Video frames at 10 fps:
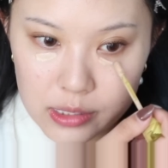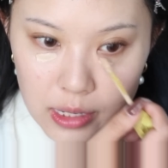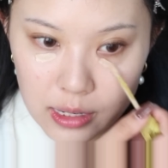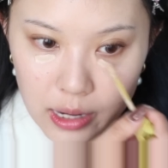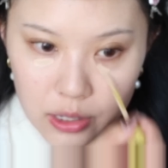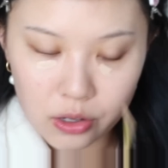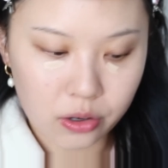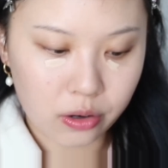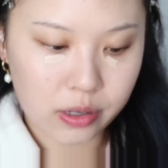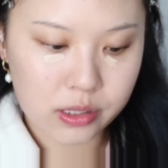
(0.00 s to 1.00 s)
said, like, you
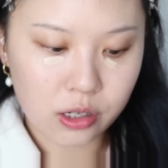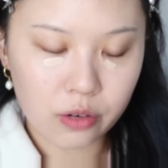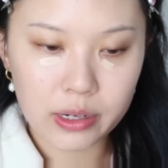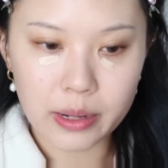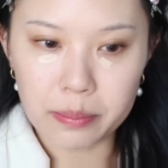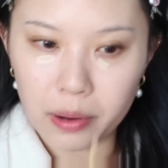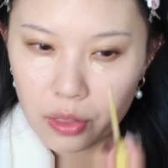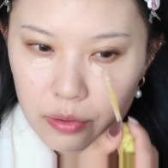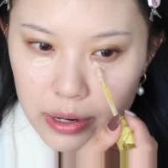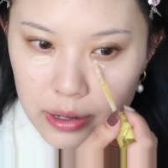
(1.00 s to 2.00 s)
know, it's not really
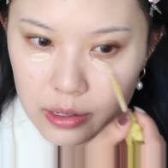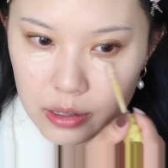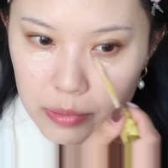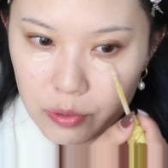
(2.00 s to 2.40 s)
bothering him,